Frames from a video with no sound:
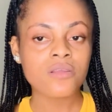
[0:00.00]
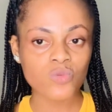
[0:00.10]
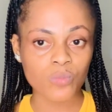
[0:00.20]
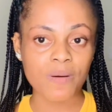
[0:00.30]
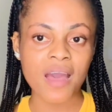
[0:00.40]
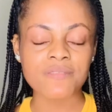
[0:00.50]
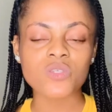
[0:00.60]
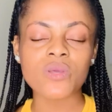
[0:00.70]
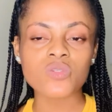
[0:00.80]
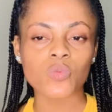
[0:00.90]
to bath,
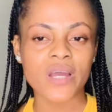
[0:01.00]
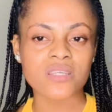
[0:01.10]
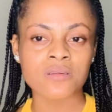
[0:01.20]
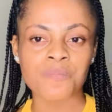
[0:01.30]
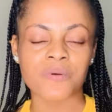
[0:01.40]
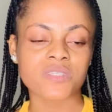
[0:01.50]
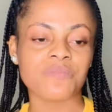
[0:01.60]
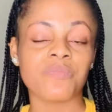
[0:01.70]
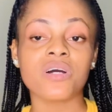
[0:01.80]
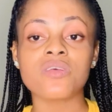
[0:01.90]
it's going to whiten up your
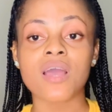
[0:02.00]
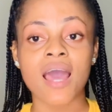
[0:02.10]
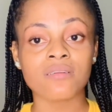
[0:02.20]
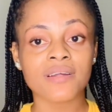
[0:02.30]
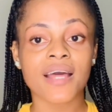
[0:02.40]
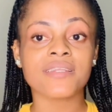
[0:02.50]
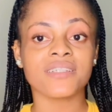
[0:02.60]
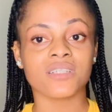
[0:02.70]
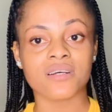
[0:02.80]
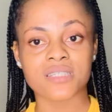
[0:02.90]
skin. But another
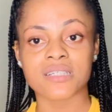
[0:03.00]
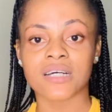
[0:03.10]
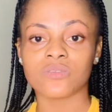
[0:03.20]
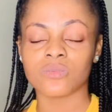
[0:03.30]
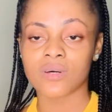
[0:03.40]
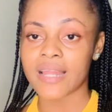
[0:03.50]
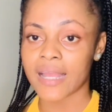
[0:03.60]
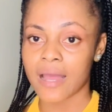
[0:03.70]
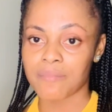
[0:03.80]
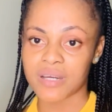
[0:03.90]
dangerous thing I do not
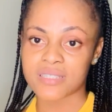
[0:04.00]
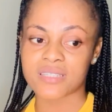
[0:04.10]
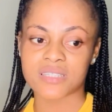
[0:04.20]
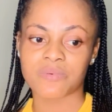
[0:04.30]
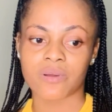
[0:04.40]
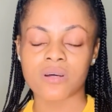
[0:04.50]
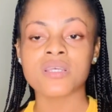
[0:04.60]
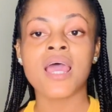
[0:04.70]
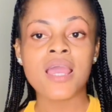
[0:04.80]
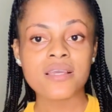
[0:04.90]
like about it is because
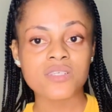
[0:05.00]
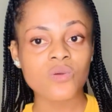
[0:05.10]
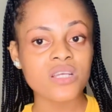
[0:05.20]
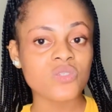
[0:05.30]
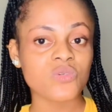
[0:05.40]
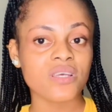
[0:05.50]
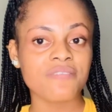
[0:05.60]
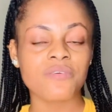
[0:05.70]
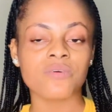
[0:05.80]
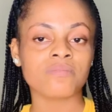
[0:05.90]
it's going to
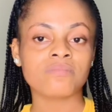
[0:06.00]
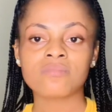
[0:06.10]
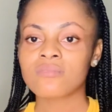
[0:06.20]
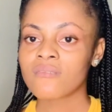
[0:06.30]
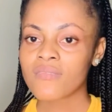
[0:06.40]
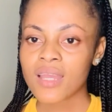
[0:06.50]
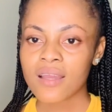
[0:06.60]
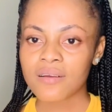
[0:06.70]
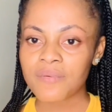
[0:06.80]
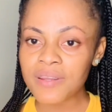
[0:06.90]
give you
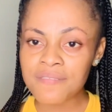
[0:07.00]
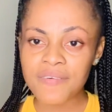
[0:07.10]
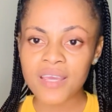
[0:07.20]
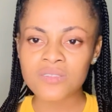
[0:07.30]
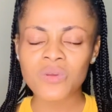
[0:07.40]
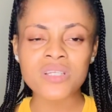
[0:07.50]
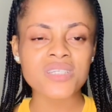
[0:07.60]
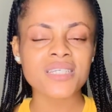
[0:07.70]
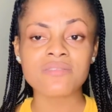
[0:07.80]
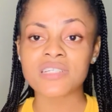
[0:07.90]
green veins, going
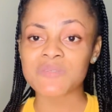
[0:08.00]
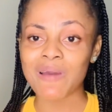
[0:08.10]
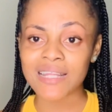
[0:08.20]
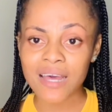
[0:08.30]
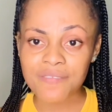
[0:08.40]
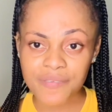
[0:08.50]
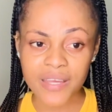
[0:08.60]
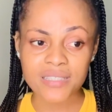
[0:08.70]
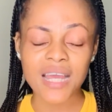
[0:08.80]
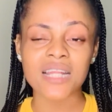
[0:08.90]
to give you spider
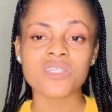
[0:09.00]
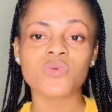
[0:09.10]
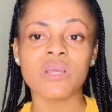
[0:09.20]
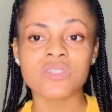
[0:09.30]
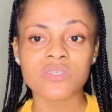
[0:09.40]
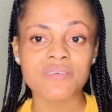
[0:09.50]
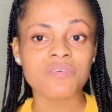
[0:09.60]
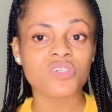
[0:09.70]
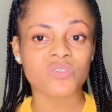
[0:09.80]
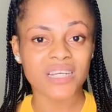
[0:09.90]
veins, and it's going to give
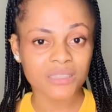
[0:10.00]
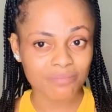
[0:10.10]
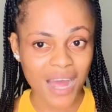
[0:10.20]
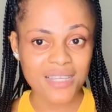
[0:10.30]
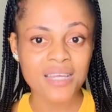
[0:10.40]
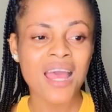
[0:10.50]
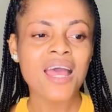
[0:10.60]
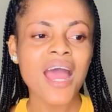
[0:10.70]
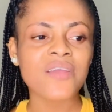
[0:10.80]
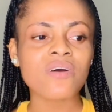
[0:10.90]
you stretch marks,
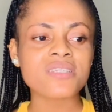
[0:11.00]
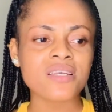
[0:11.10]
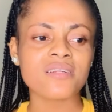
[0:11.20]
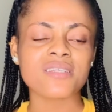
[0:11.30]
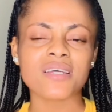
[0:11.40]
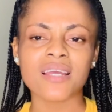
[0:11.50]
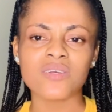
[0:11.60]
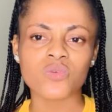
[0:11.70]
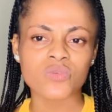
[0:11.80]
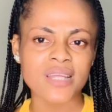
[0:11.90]
and your skin itself
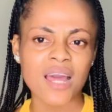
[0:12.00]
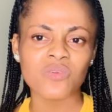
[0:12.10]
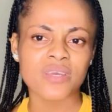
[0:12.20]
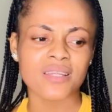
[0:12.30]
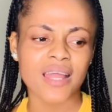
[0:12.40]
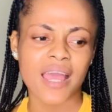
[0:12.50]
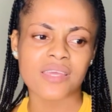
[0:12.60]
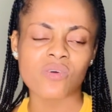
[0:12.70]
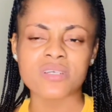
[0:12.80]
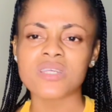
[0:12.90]
is start looking like
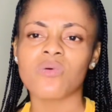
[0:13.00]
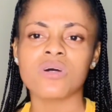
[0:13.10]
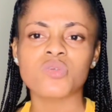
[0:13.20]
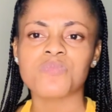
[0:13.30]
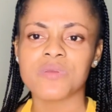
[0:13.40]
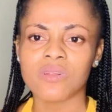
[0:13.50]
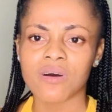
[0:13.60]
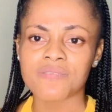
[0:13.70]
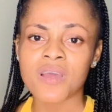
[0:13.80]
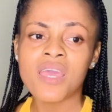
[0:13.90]
your skin wants to peel
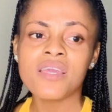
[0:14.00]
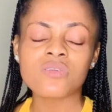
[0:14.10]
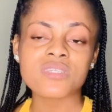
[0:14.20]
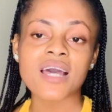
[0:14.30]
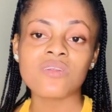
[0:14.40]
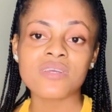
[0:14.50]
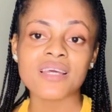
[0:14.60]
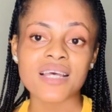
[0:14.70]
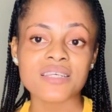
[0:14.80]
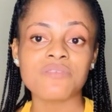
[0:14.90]
up, and to start
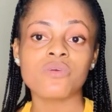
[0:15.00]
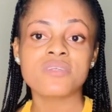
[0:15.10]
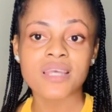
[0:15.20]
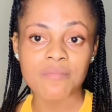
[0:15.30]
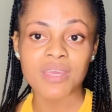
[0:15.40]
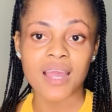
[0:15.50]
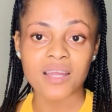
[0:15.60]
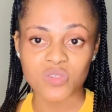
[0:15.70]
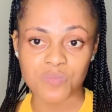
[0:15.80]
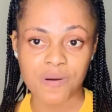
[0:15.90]
looking as if you use
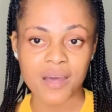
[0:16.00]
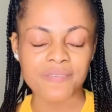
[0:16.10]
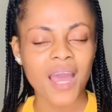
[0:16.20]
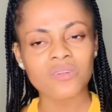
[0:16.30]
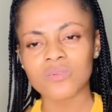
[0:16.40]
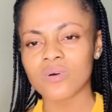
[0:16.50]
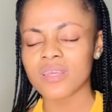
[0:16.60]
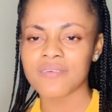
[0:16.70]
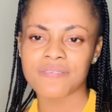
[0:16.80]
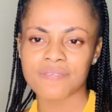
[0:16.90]
chemical to bath. I don't know
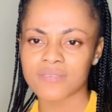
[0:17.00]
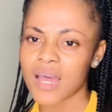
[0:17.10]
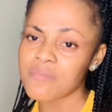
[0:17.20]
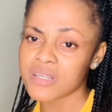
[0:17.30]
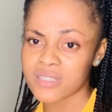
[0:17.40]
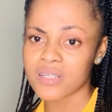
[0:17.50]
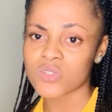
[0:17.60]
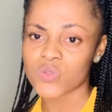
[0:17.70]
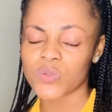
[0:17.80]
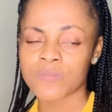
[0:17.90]
if that makes
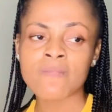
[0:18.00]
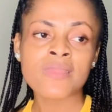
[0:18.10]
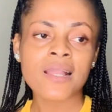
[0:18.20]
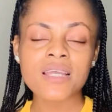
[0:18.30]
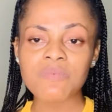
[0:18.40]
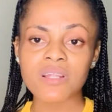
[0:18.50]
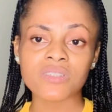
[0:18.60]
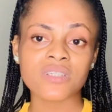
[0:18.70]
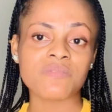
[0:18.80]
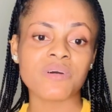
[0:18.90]
sense to you. This body
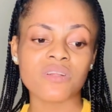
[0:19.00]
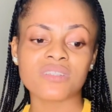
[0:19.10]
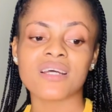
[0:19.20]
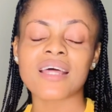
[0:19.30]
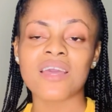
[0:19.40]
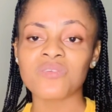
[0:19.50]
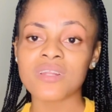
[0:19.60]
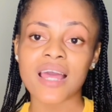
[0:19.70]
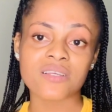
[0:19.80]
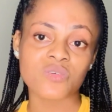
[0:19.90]
lotion is body lotion that I know
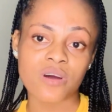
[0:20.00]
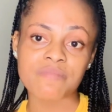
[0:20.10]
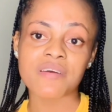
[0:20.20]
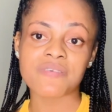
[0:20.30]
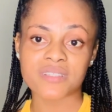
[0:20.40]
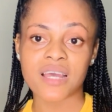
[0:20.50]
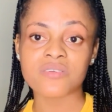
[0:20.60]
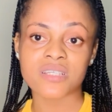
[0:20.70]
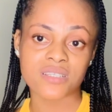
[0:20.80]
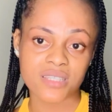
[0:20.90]
like two of my friends are
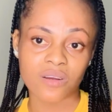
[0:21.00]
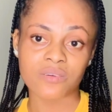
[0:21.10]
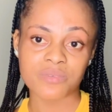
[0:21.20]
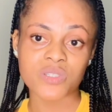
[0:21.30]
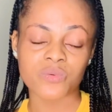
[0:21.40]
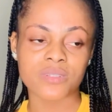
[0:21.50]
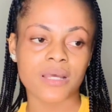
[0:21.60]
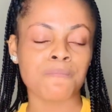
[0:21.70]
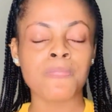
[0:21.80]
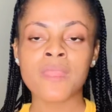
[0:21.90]
using in secondary school
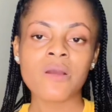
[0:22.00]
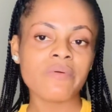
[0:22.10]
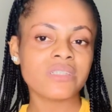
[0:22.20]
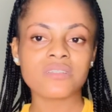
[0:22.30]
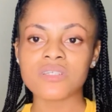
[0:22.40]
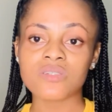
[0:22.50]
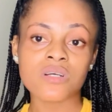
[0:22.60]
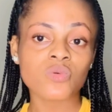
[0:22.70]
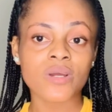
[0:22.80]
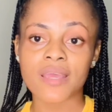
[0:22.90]
then, which is
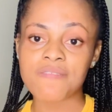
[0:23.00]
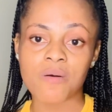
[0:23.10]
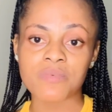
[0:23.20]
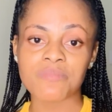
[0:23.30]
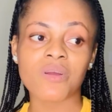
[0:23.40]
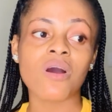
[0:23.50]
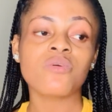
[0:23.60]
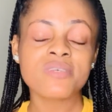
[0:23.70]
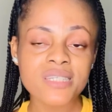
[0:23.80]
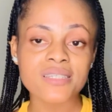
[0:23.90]
not okay for me because
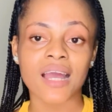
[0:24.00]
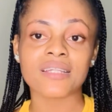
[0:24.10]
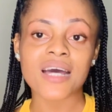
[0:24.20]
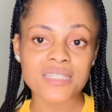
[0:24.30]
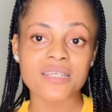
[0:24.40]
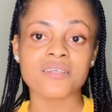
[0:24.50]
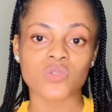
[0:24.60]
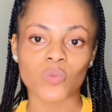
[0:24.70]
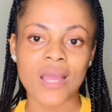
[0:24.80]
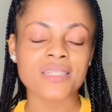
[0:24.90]
you see that their skin
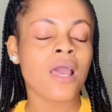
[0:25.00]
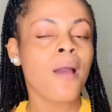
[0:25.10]
is white.